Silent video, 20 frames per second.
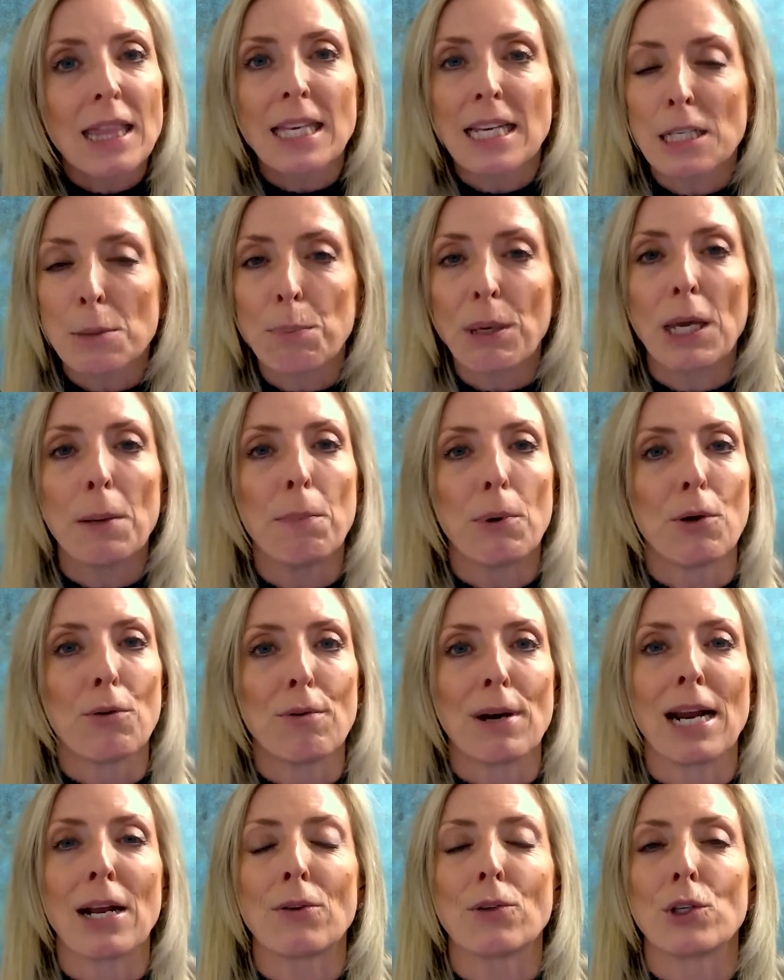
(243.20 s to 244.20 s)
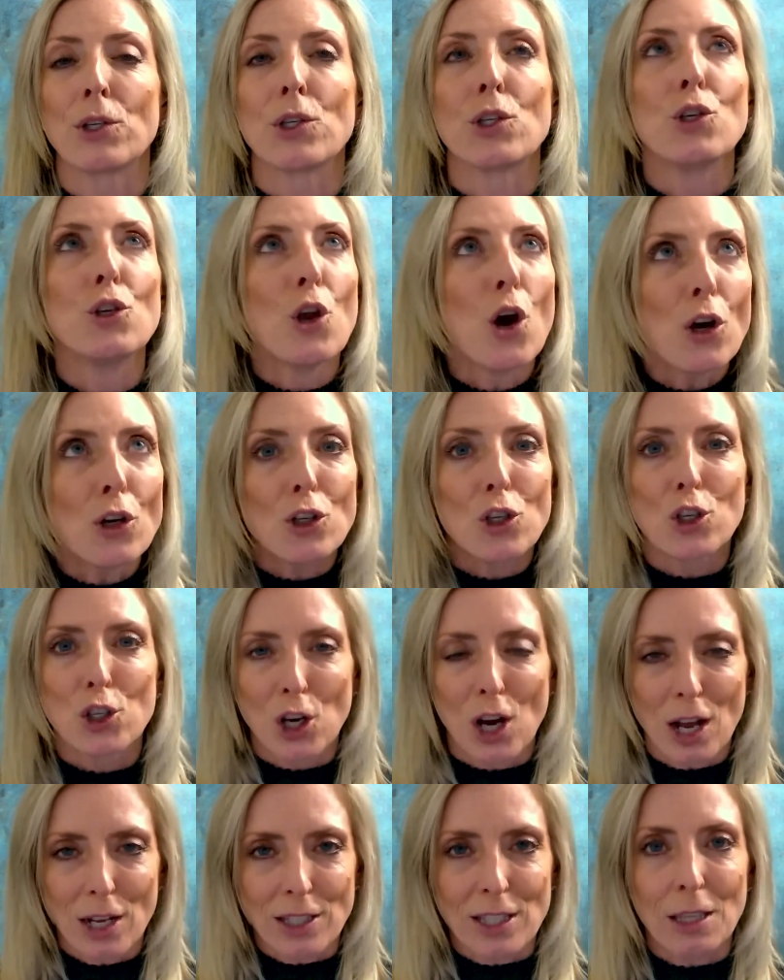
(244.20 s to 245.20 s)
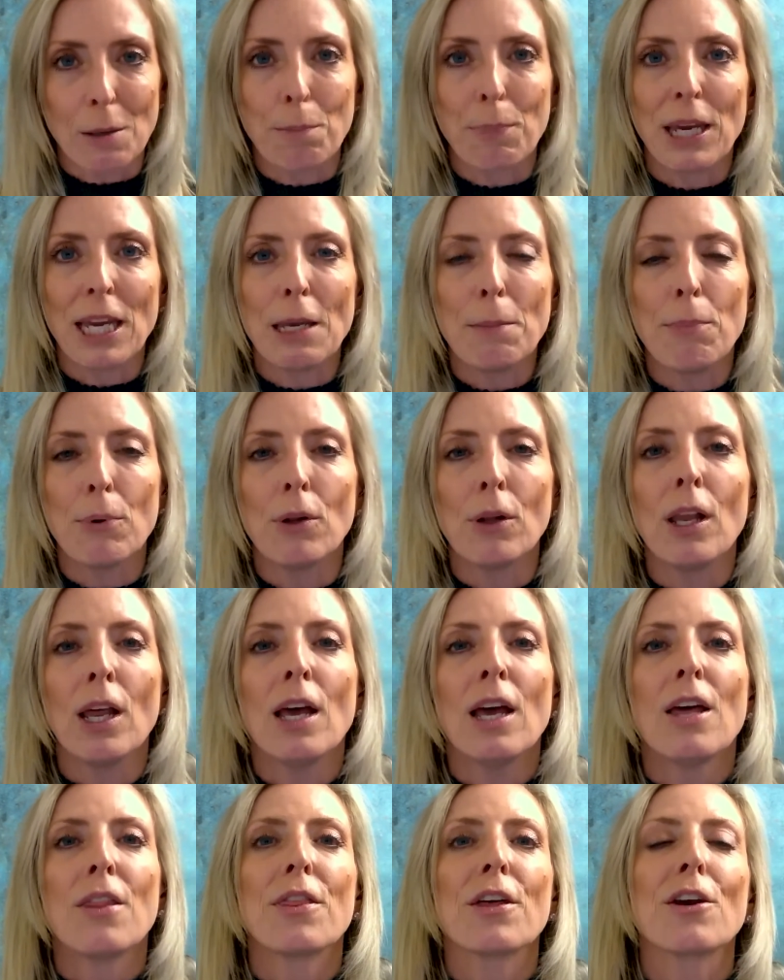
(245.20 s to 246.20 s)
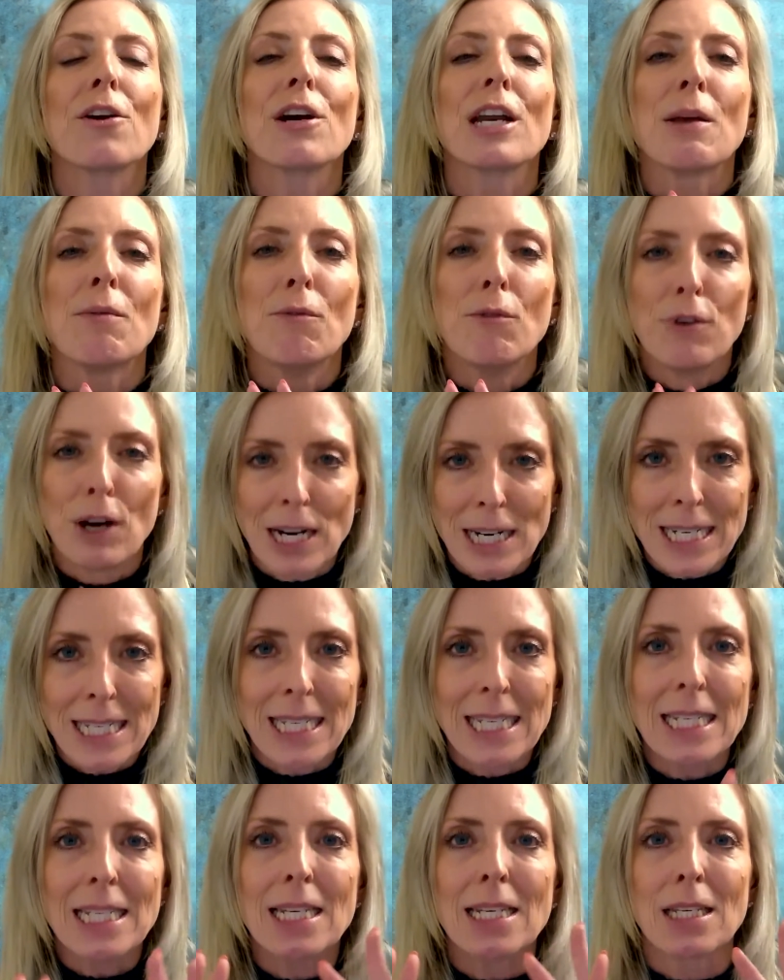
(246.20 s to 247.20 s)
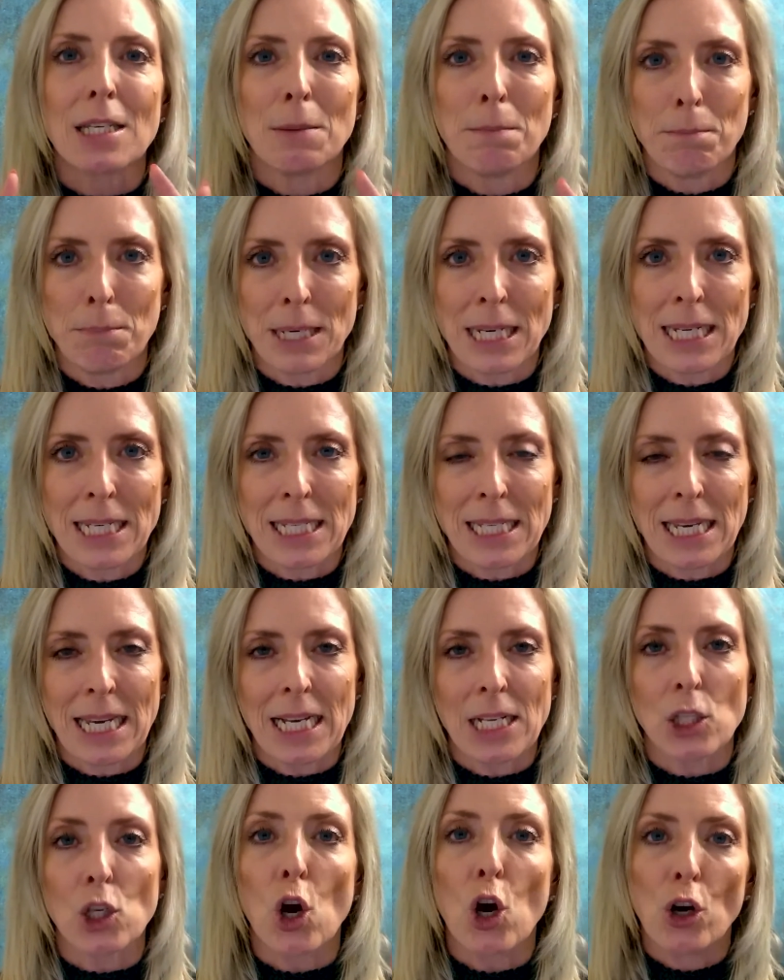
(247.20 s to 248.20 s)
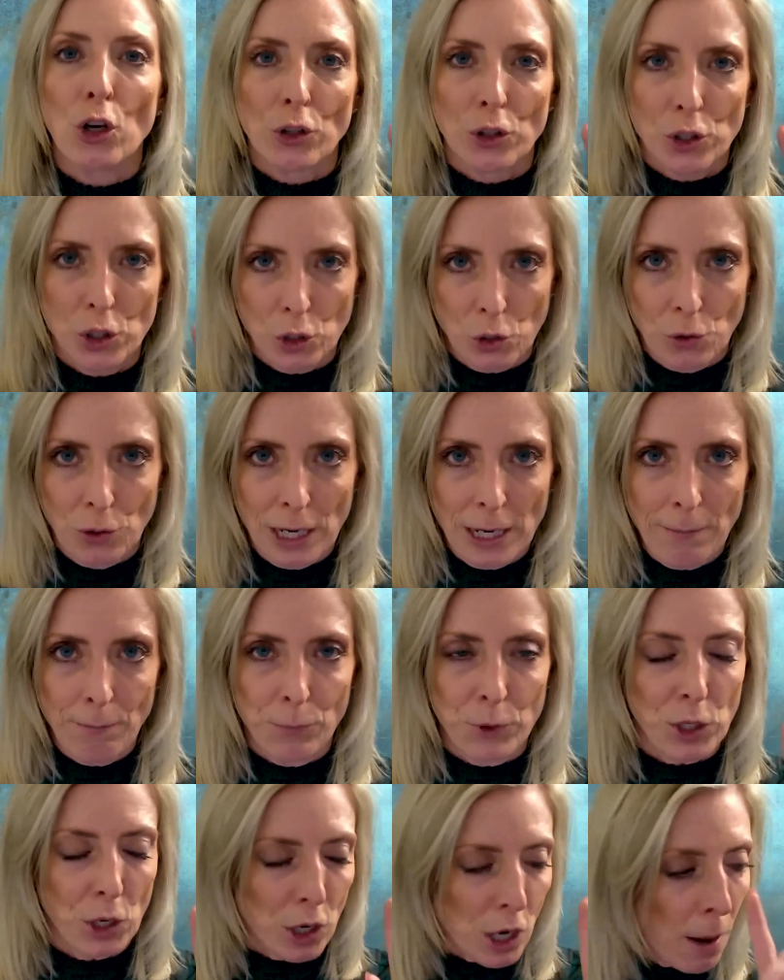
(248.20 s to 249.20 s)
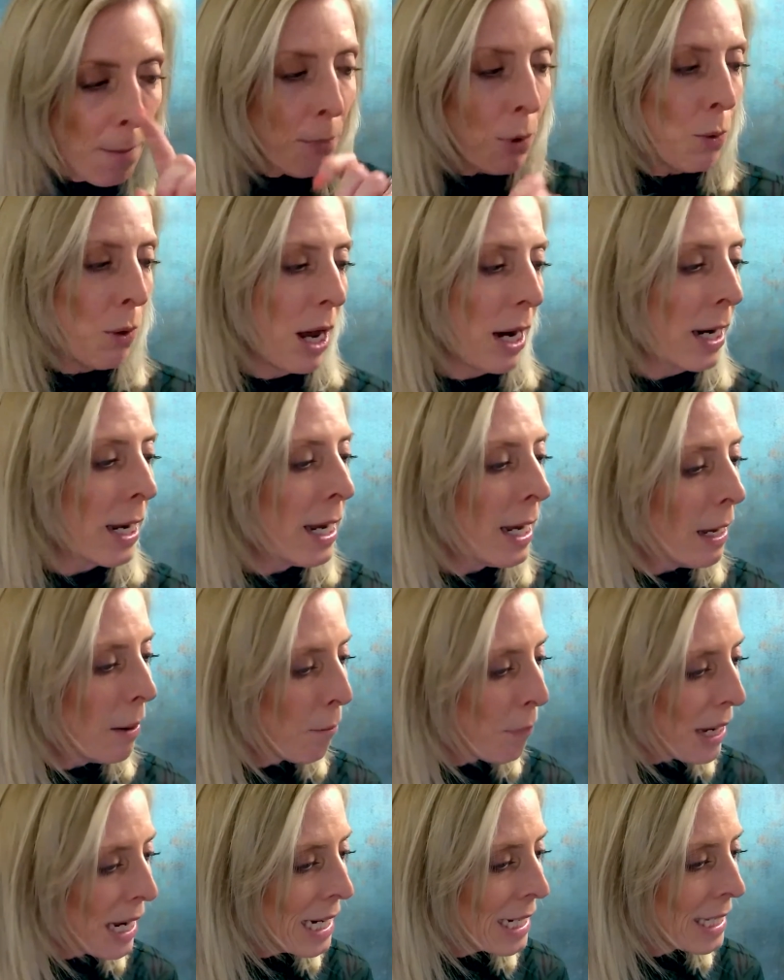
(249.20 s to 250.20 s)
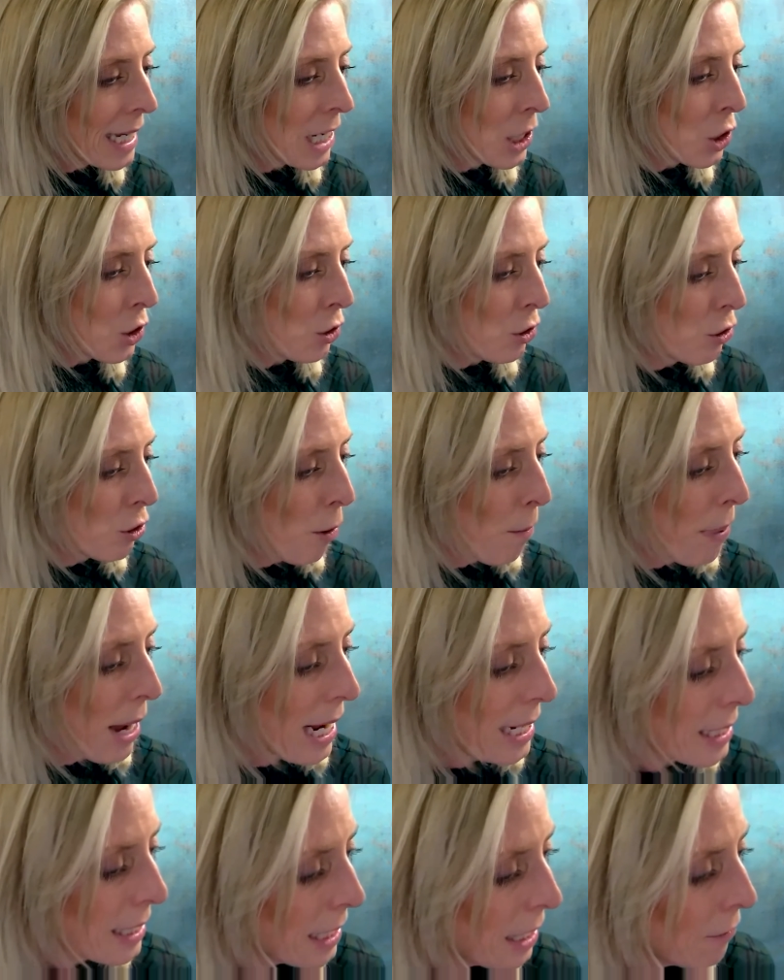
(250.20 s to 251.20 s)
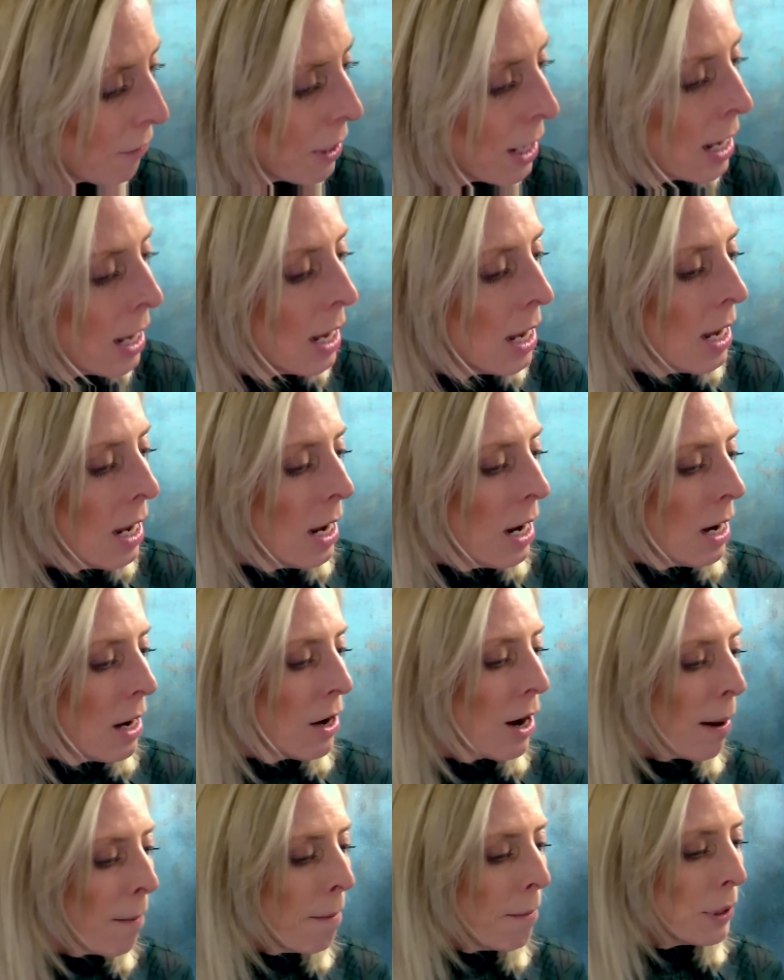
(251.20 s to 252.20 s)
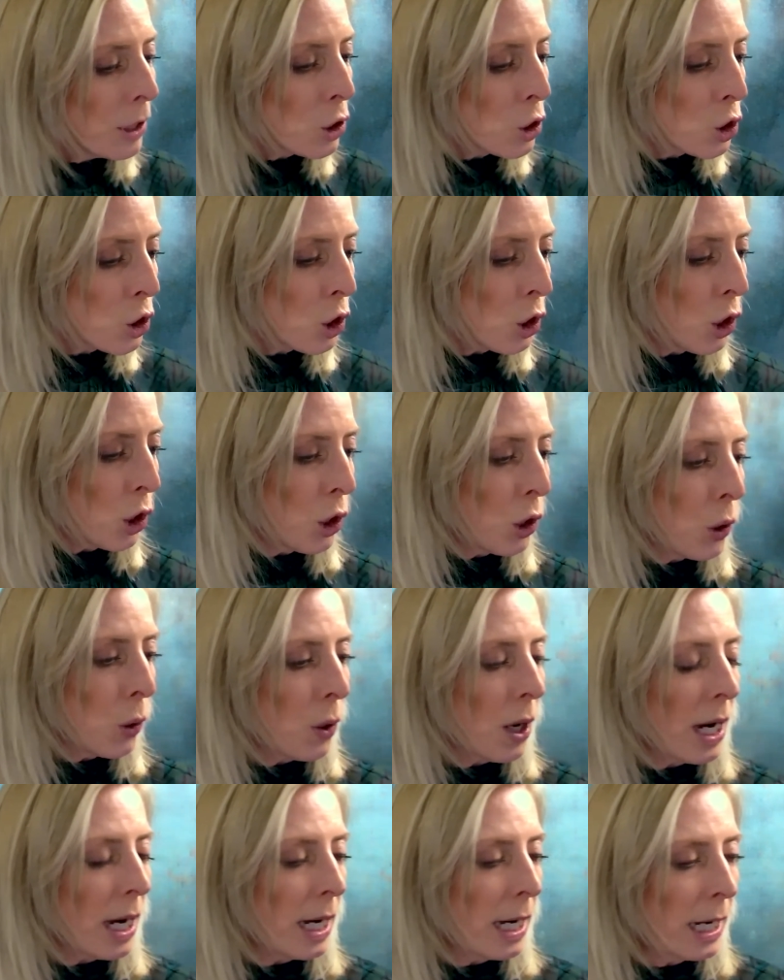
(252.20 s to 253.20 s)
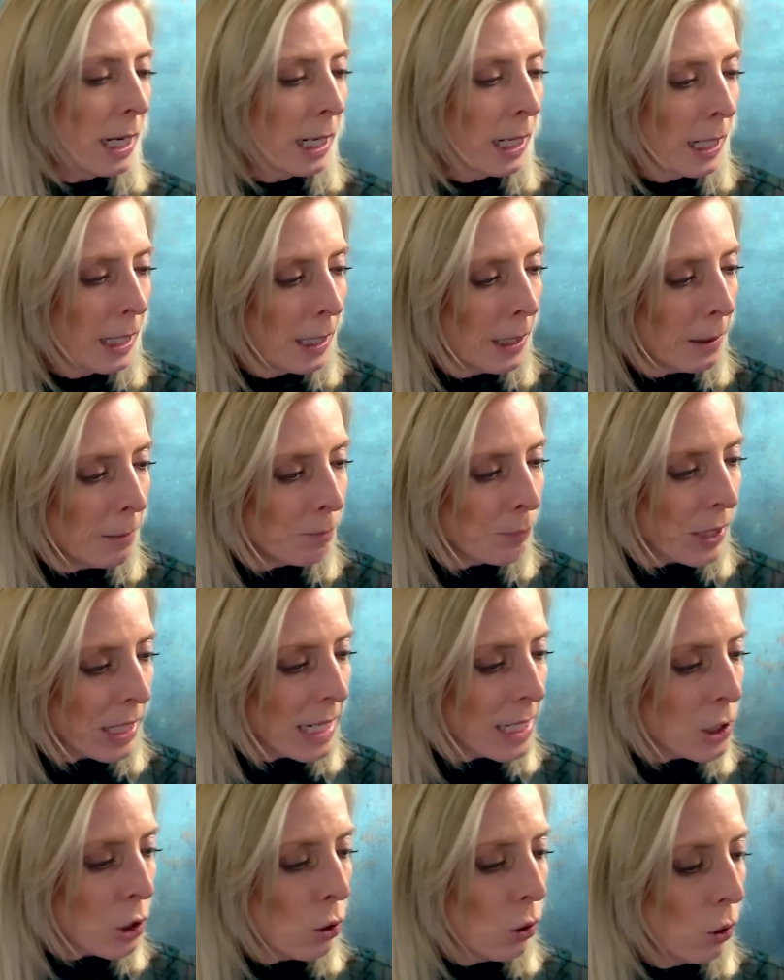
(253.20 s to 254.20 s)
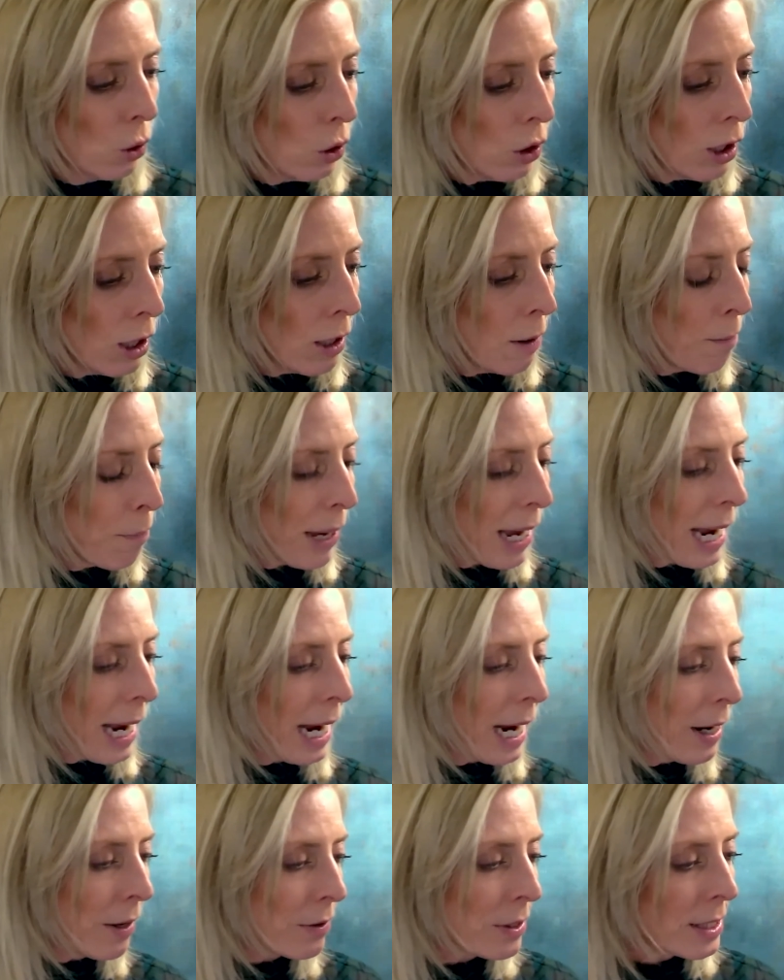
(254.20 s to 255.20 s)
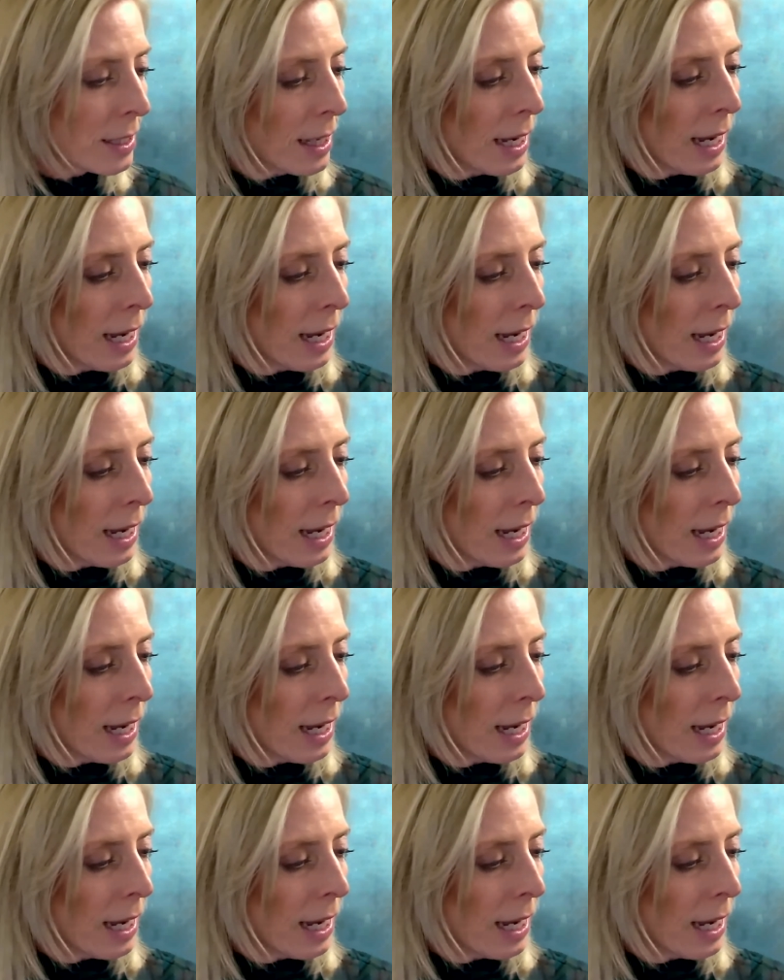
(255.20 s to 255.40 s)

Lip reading: these people around us, not just the people that are invited to meetings on screen. So number 1, be intentional, not passive. Number 2 is all about